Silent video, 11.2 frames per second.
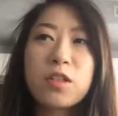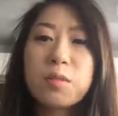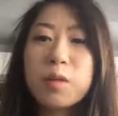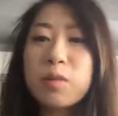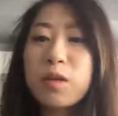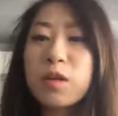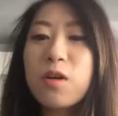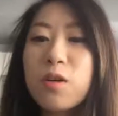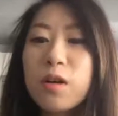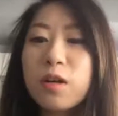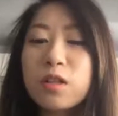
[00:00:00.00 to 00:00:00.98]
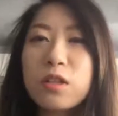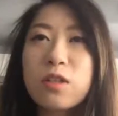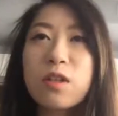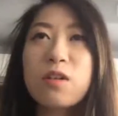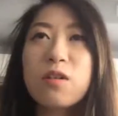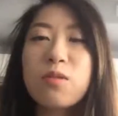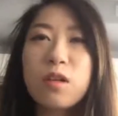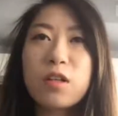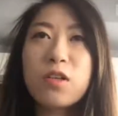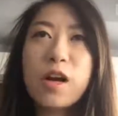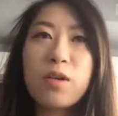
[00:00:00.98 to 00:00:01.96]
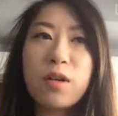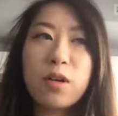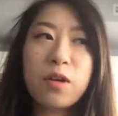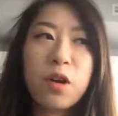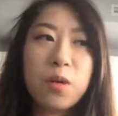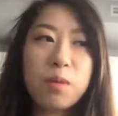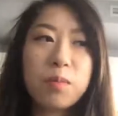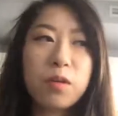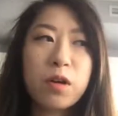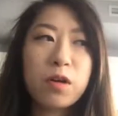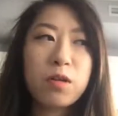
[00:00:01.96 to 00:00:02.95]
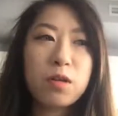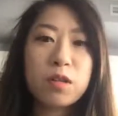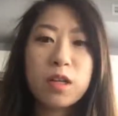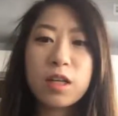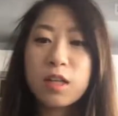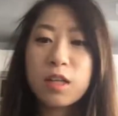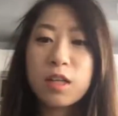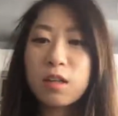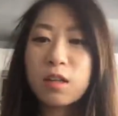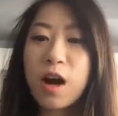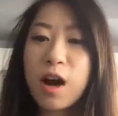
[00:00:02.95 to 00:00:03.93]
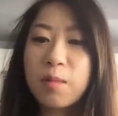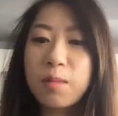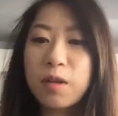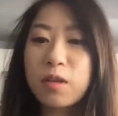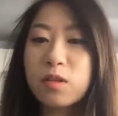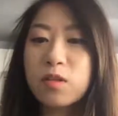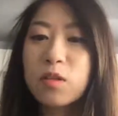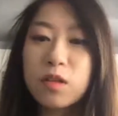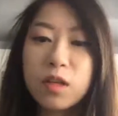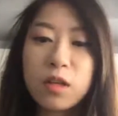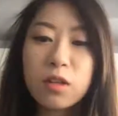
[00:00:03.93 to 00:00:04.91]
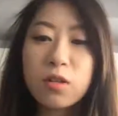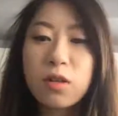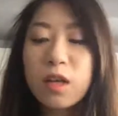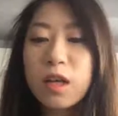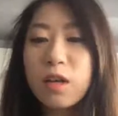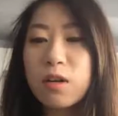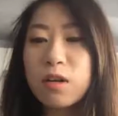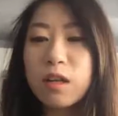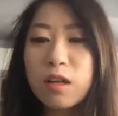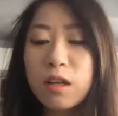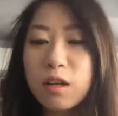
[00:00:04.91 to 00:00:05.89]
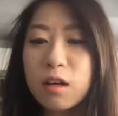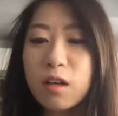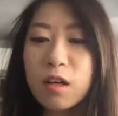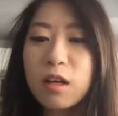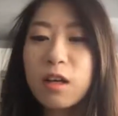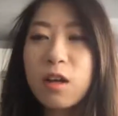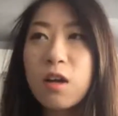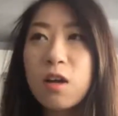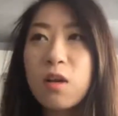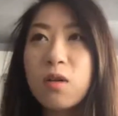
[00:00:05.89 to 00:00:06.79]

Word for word: which pages people are going onto that you want to track whether people are utilizing your app and scrolling through it or clicking on it